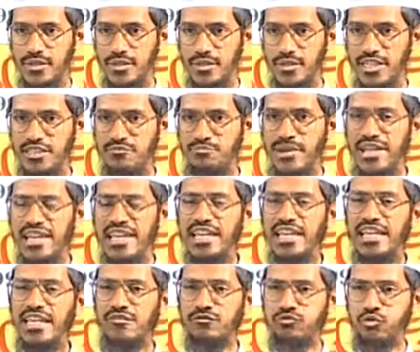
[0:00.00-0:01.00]
is mainly
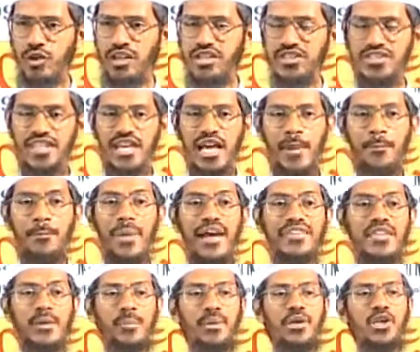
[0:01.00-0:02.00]
influenced by
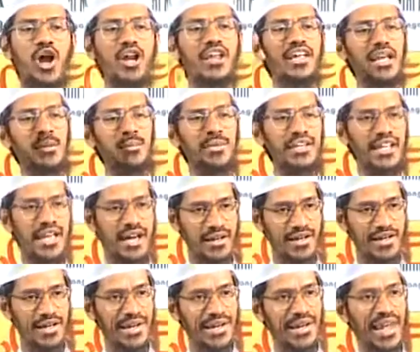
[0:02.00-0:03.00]
the periodical media,
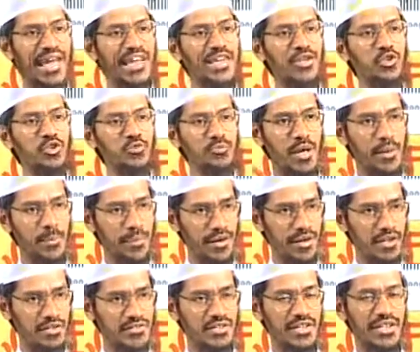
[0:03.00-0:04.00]
like
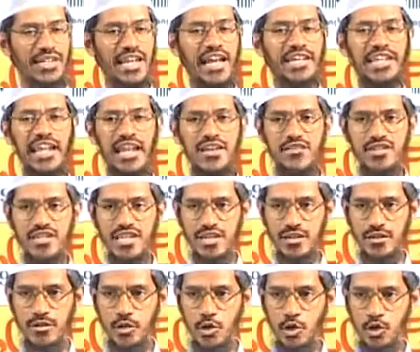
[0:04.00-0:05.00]
newspapers, like
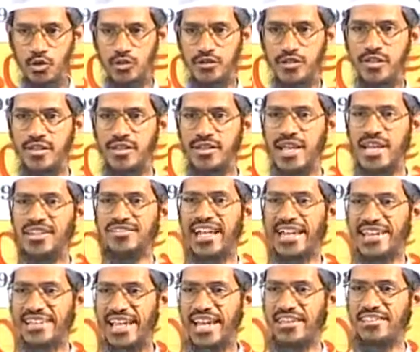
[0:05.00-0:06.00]
television, news, like
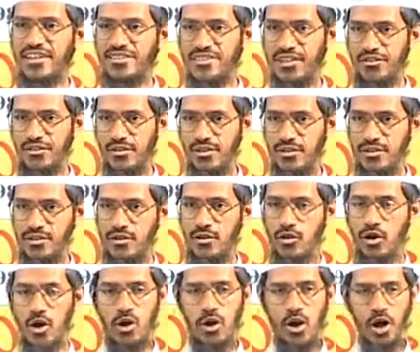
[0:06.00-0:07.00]
satellites, etc.,
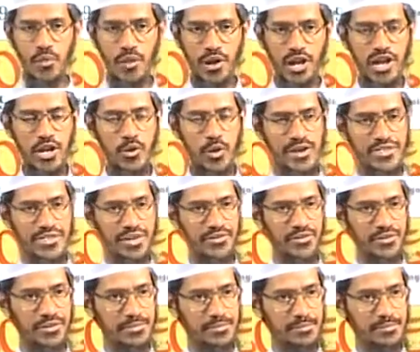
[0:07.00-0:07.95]
on the radio, etc.